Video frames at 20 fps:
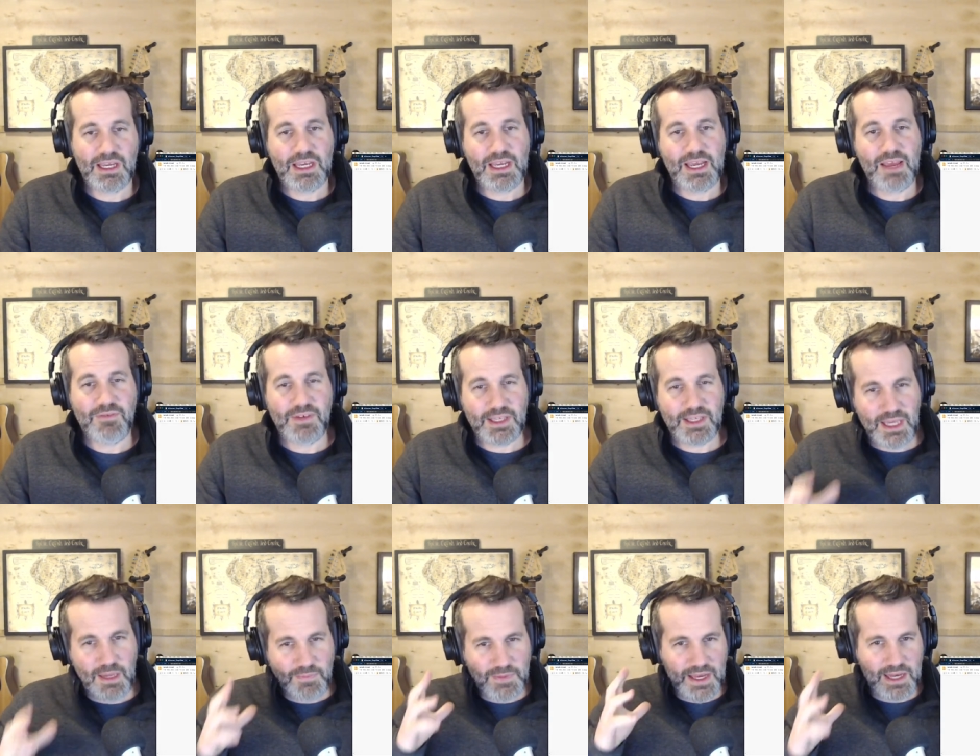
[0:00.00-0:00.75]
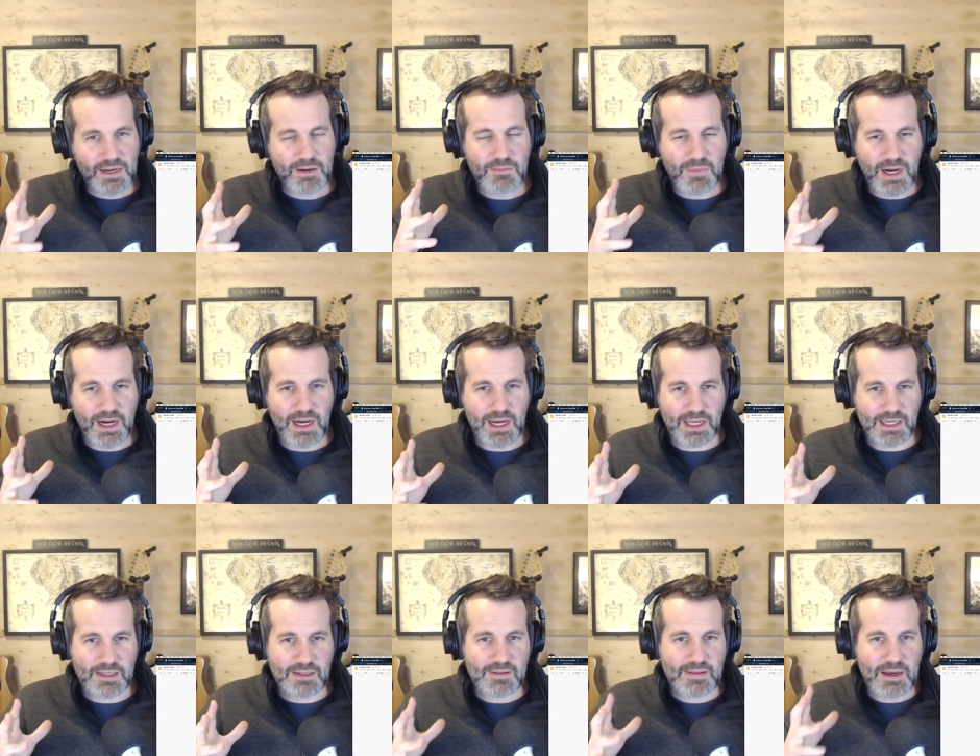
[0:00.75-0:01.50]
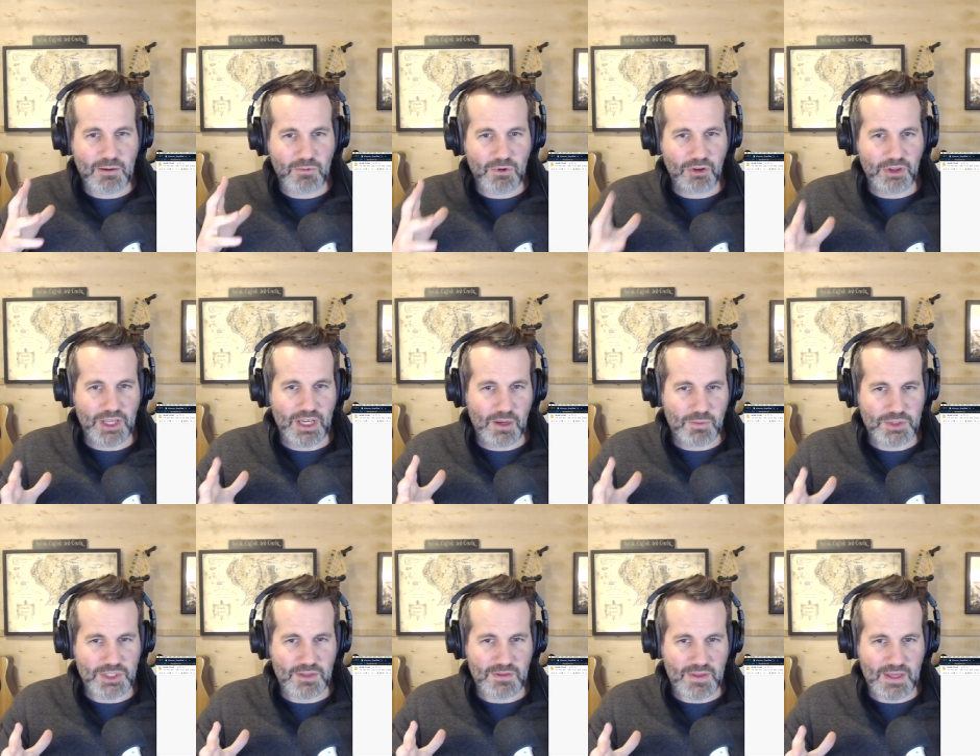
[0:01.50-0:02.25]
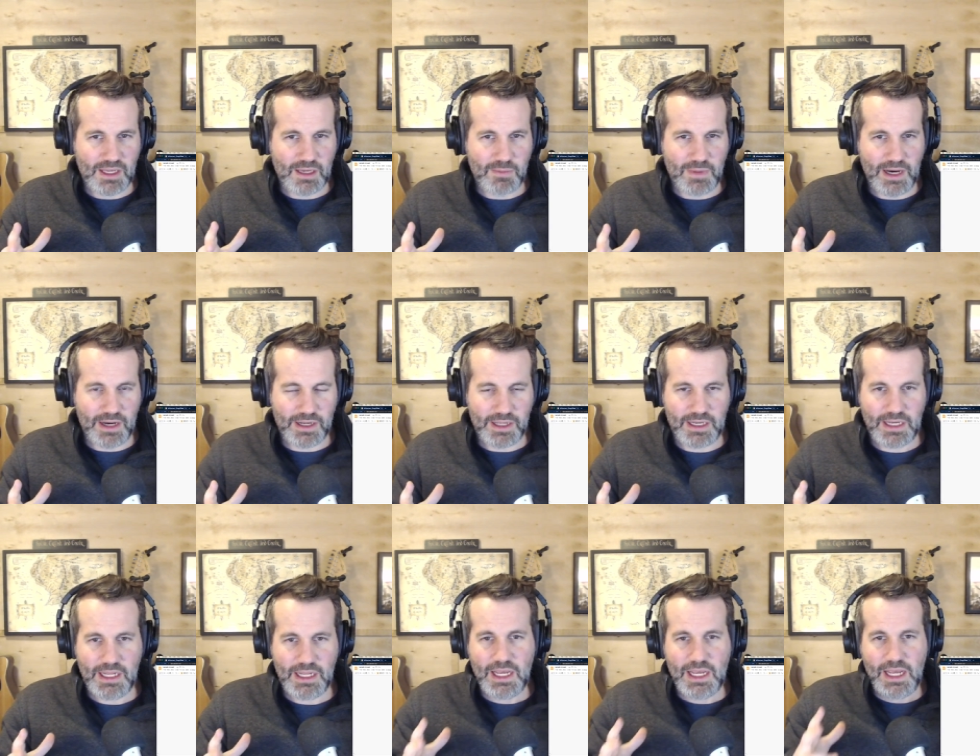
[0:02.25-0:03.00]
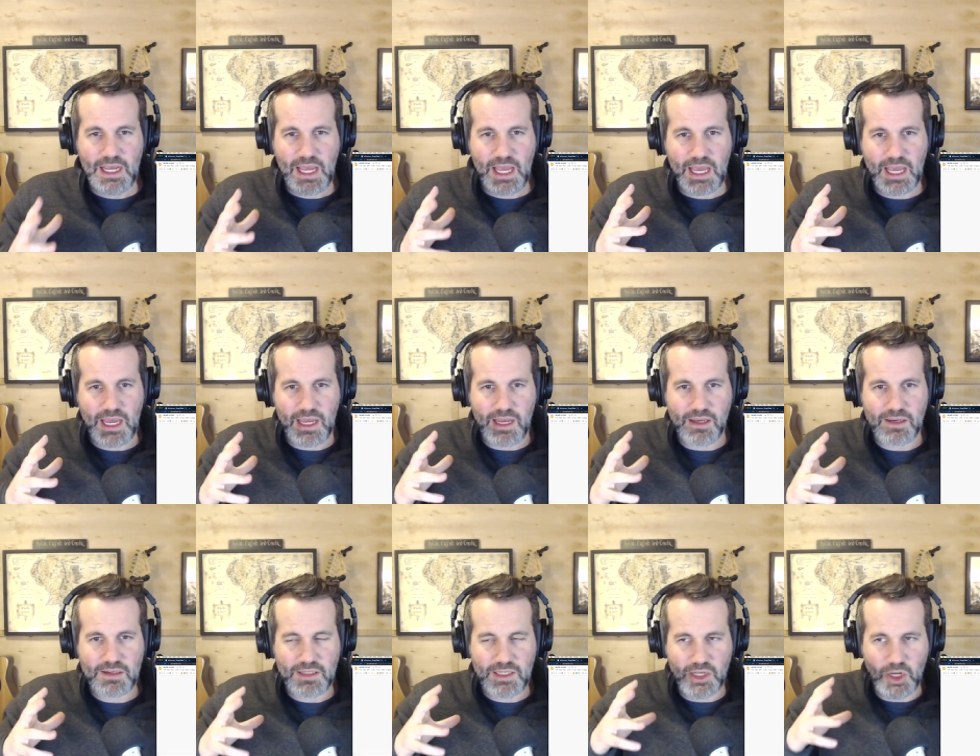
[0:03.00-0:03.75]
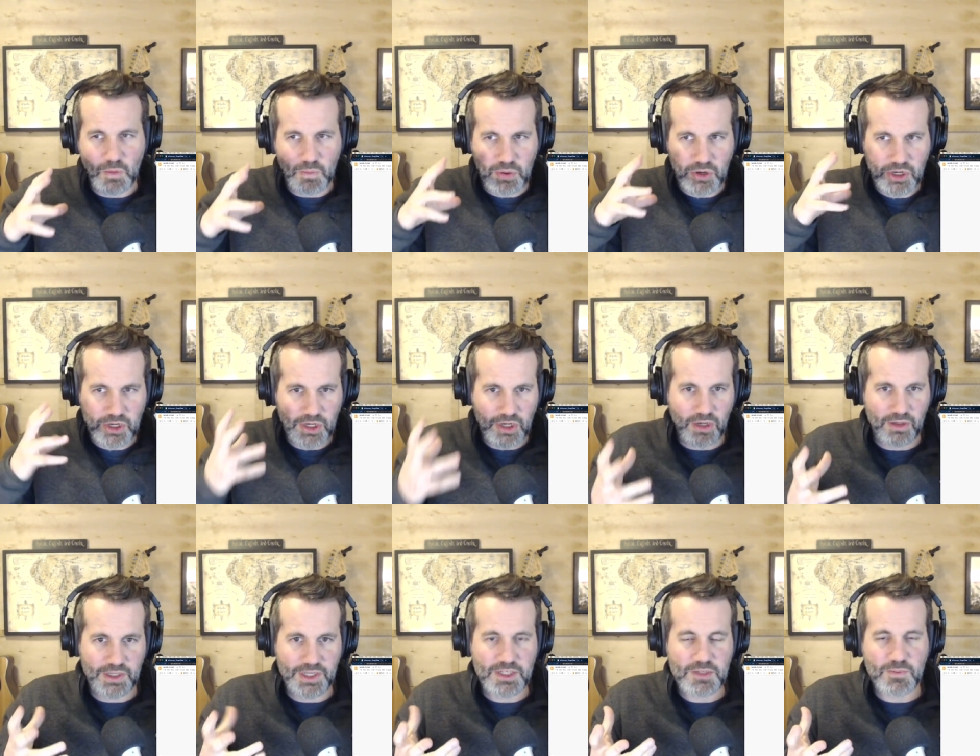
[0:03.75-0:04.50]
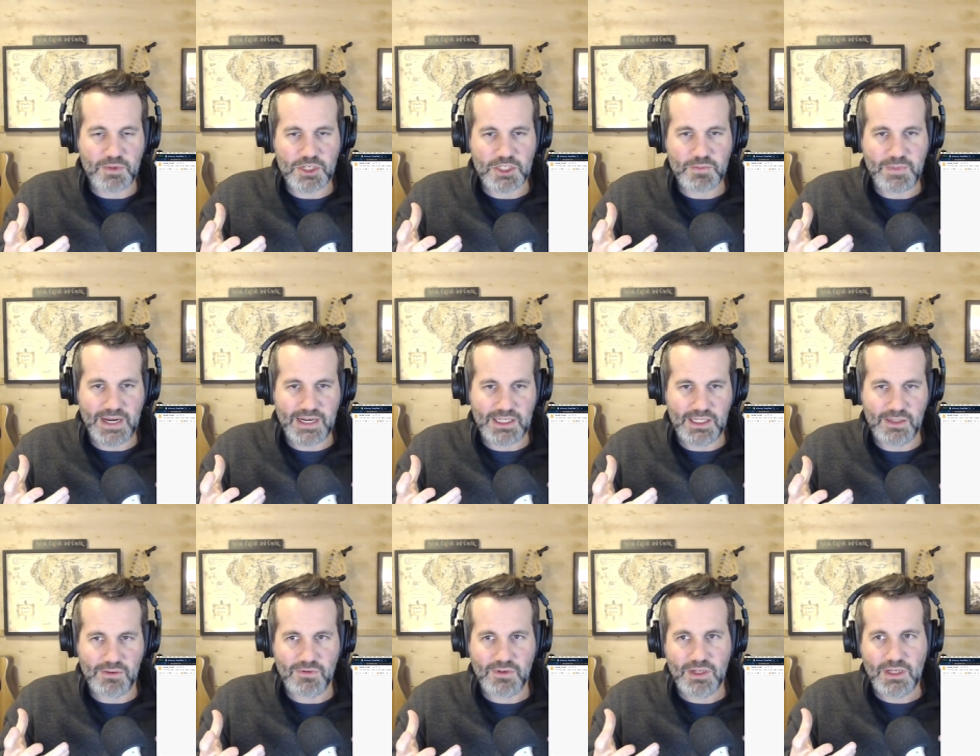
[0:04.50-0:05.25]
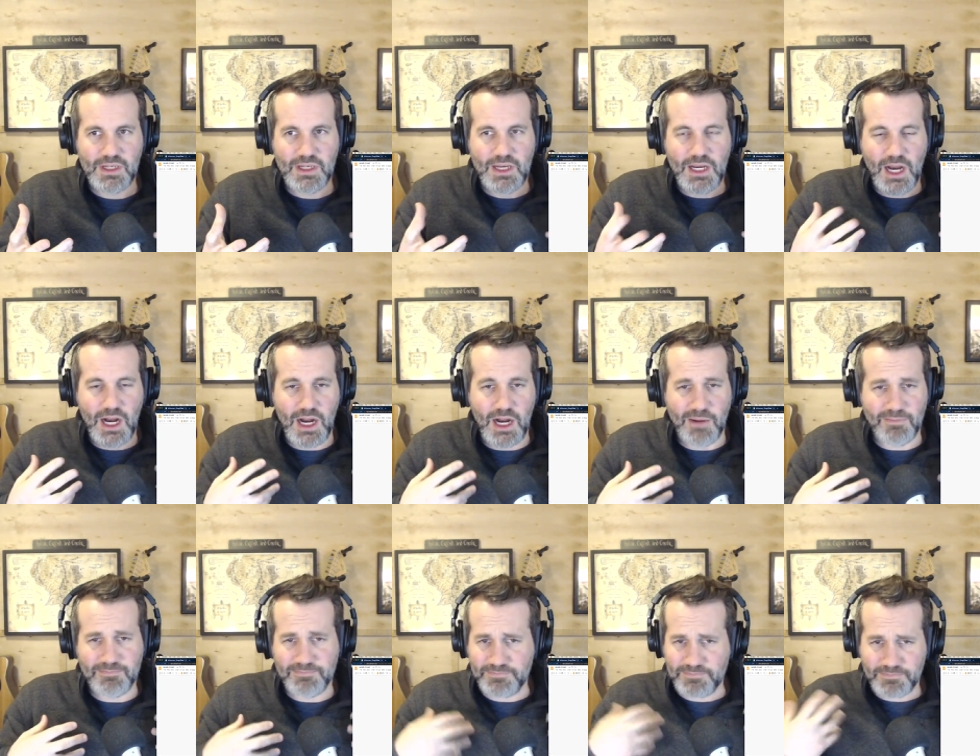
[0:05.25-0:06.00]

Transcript: If you keep that in mind, that really helps you think about it and, you know, put it all into perspective. Um,